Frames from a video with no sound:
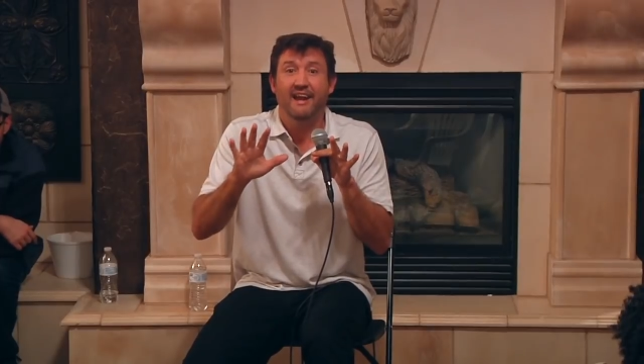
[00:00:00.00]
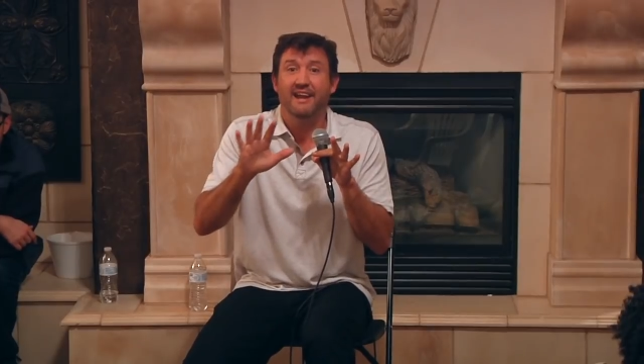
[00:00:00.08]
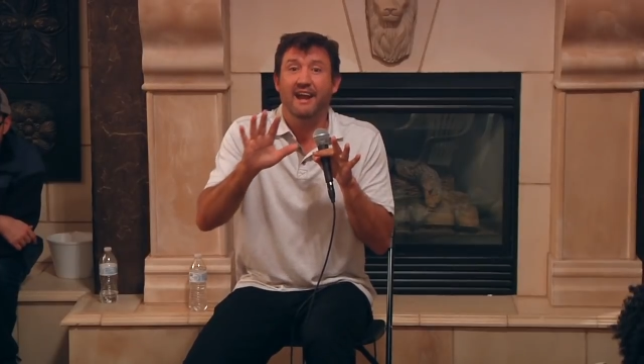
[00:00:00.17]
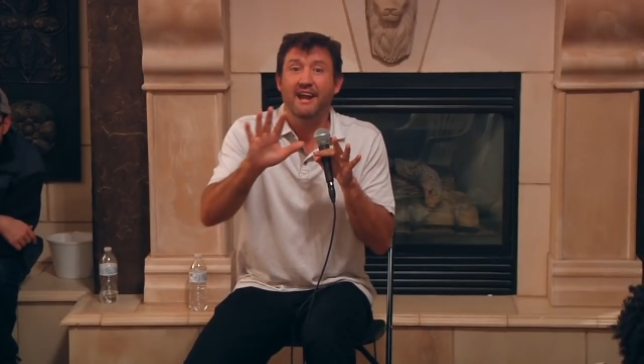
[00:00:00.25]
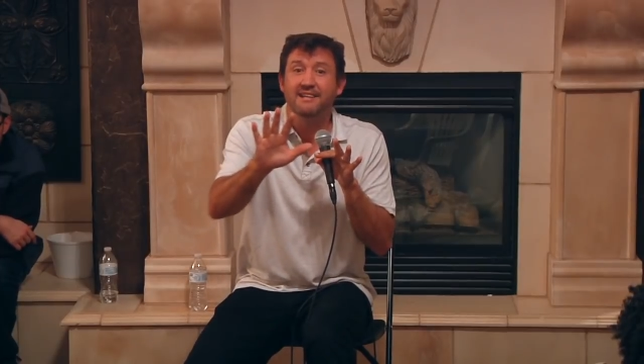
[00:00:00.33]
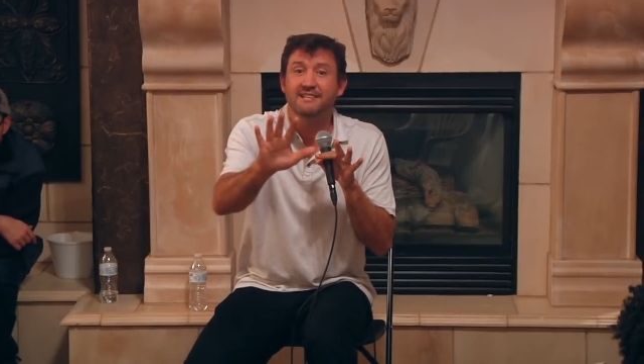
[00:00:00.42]

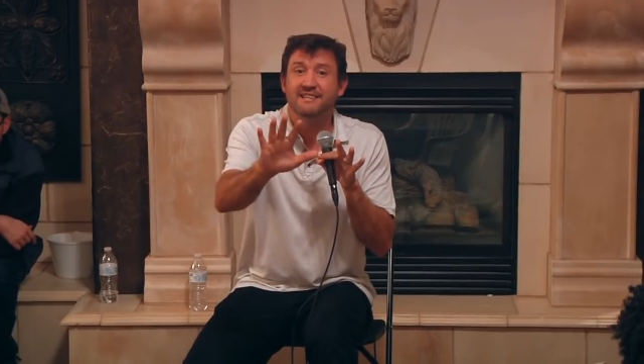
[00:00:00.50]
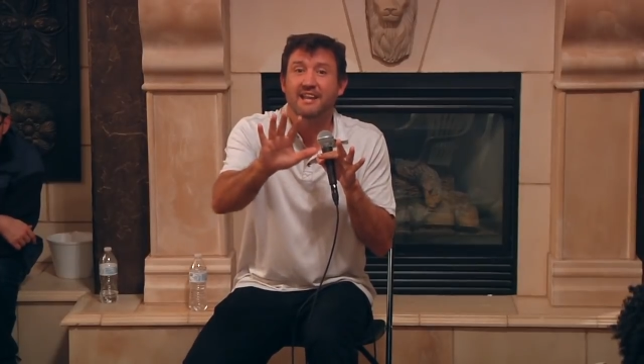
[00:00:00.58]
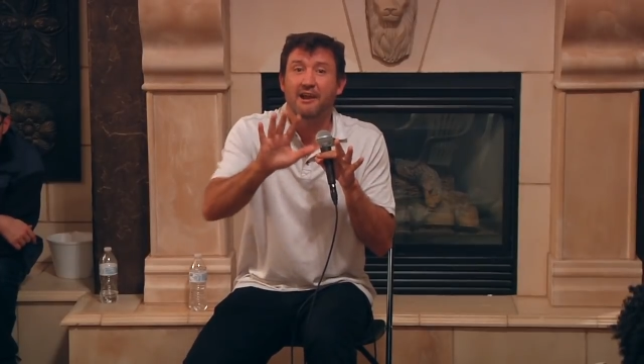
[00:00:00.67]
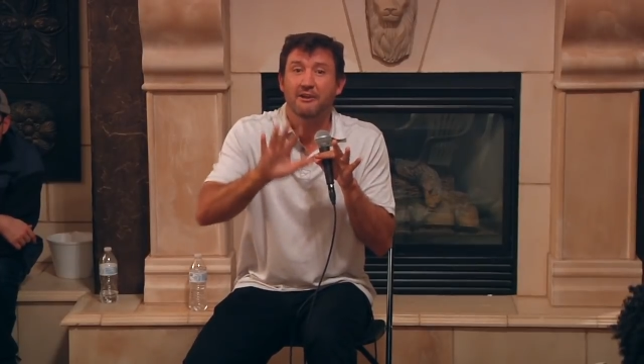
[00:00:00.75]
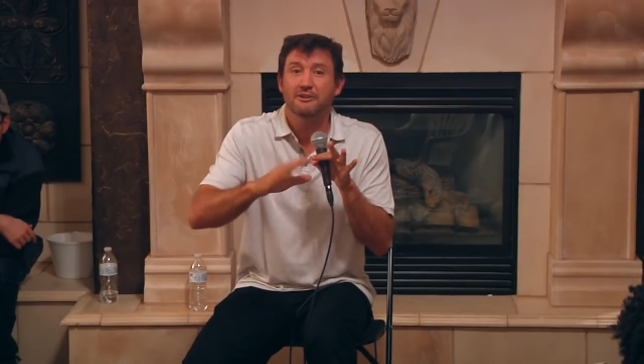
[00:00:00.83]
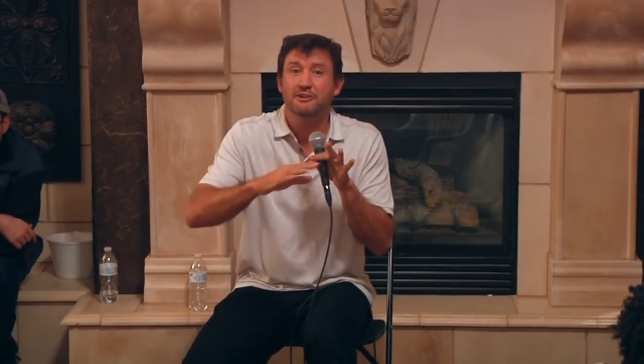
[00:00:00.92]
against
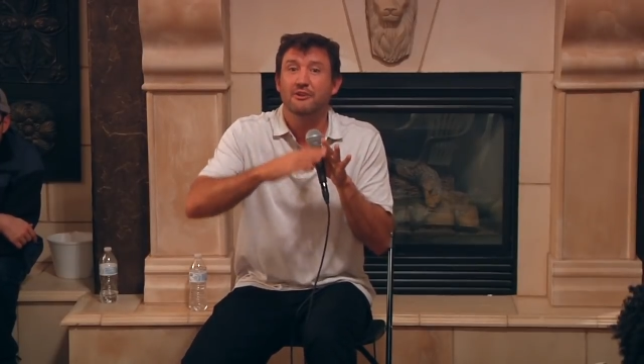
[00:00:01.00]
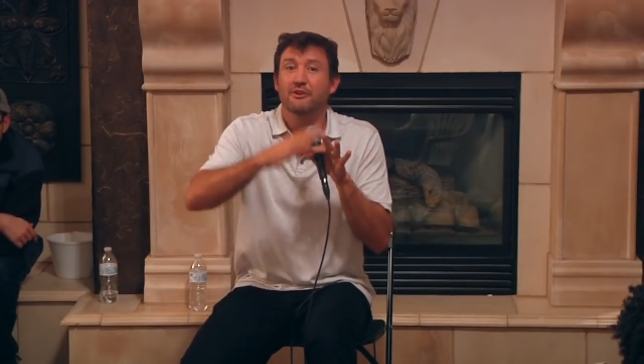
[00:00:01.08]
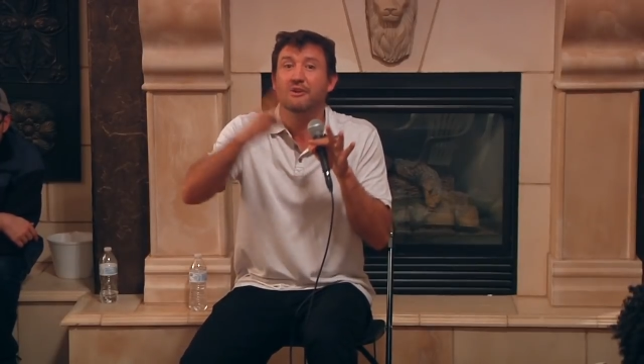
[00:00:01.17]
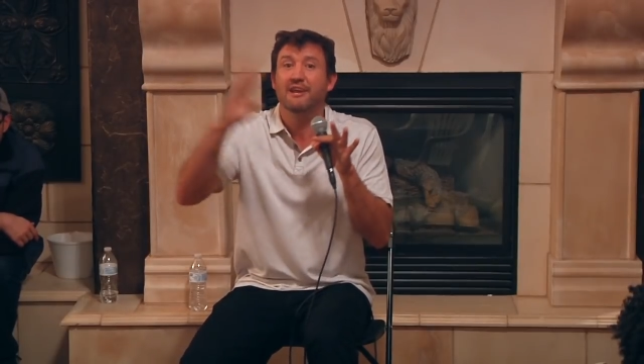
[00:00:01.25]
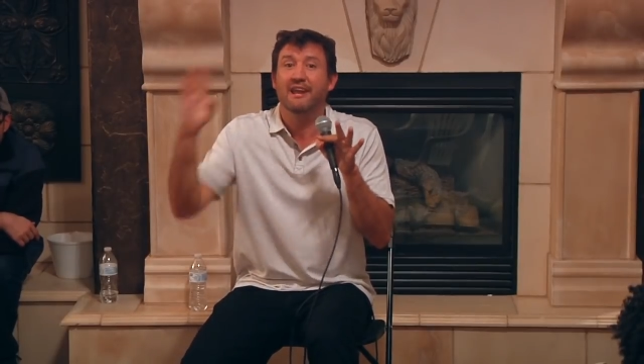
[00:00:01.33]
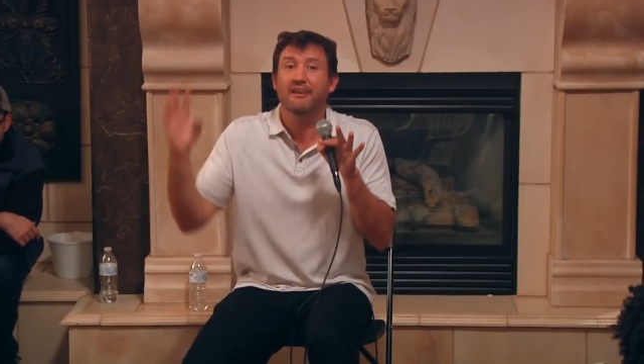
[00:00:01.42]
those
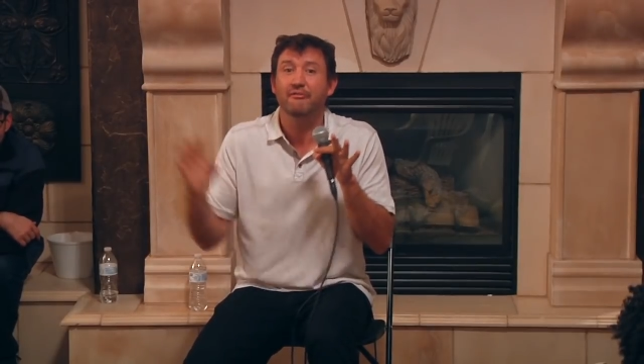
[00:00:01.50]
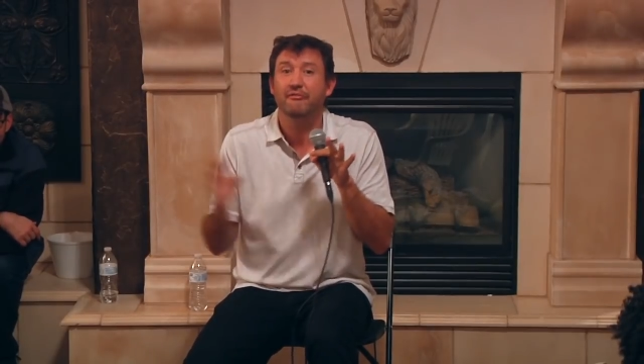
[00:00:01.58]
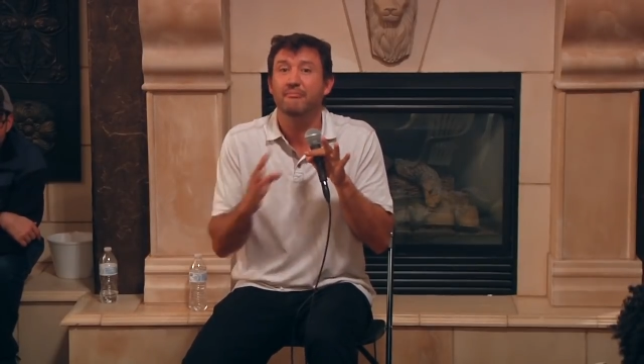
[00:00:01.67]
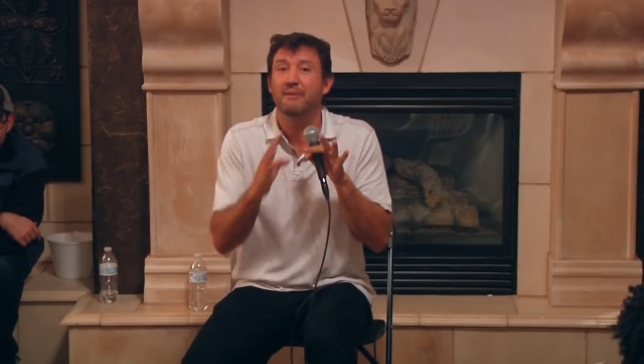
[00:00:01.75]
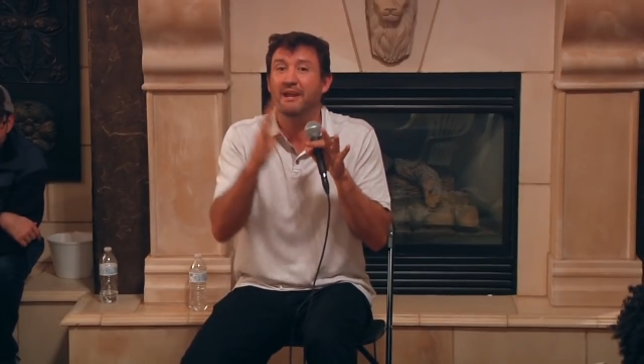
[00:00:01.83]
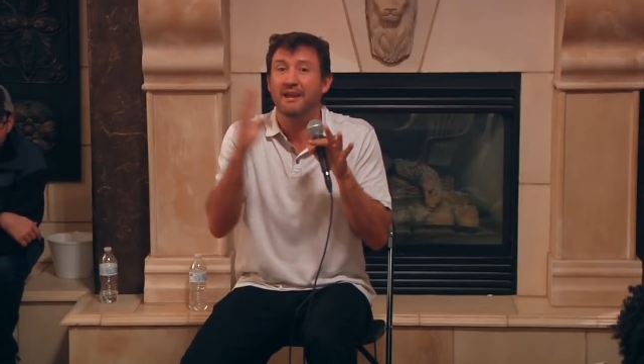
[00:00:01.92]
who
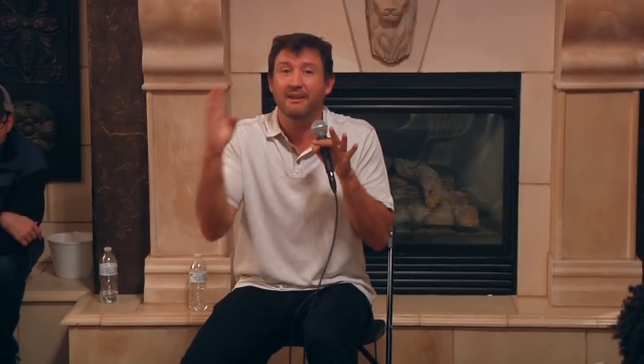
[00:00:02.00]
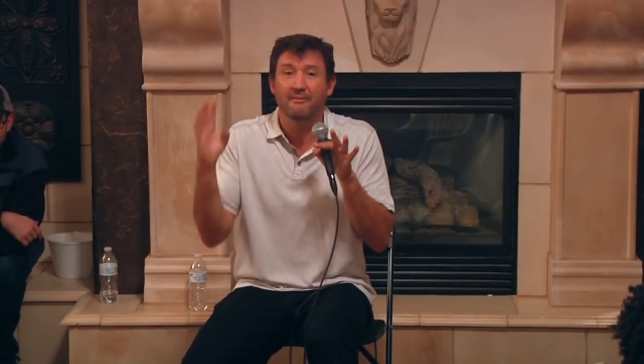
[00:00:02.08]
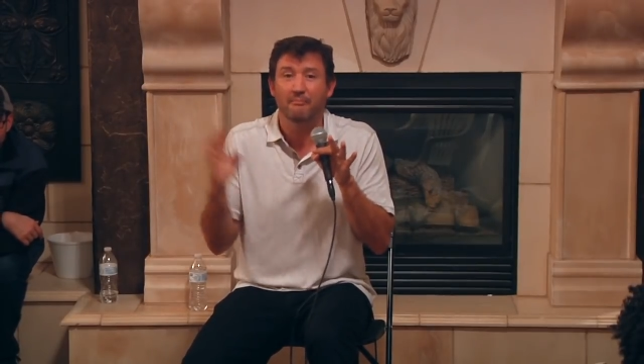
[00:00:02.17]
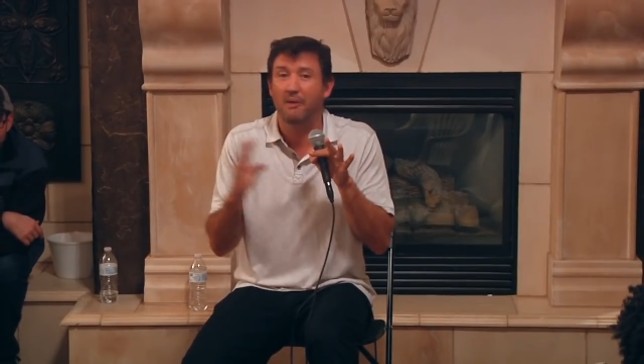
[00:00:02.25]
give me